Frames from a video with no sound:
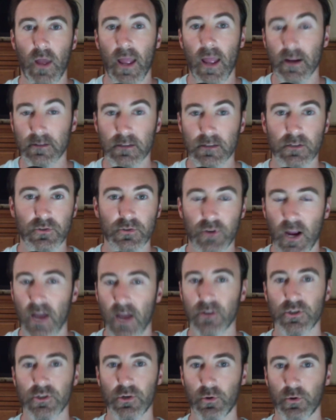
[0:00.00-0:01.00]
exit
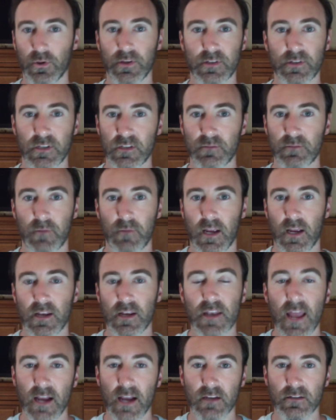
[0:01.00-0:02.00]
strategy, or this is my
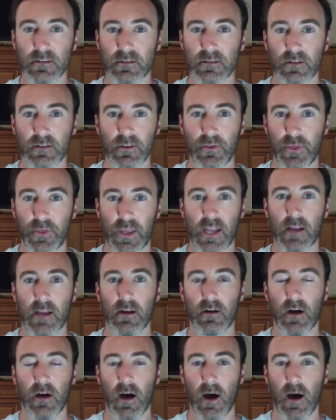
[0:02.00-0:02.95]
next thing.